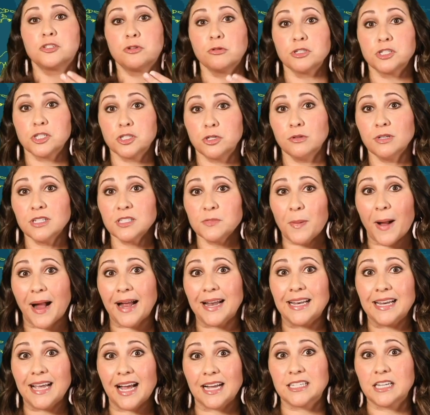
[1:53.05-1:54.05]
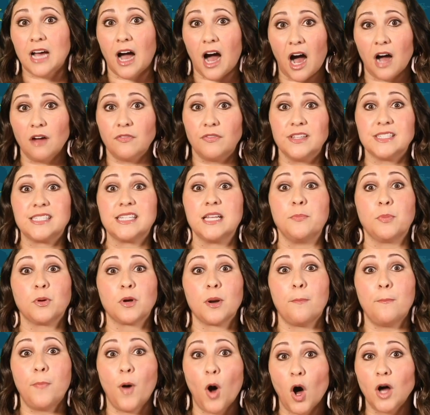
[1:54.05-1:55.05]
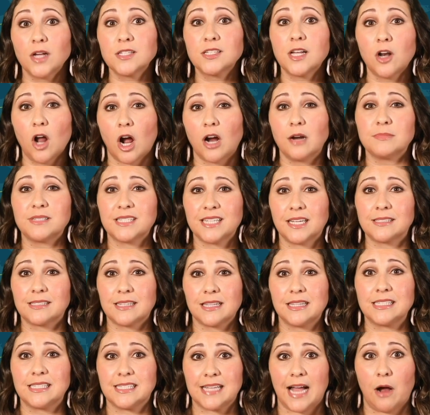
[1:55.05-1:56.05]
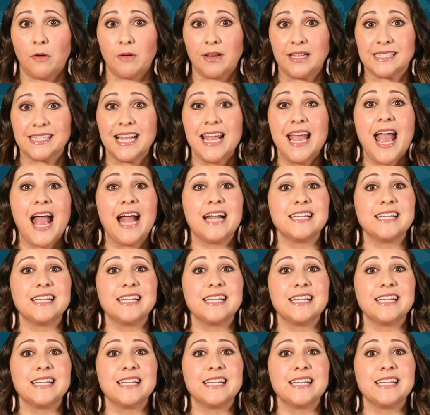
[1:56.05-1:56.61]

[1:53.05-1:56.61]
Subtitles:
So as soon as Biden got to office, he put a pause on arms sales to the Saudis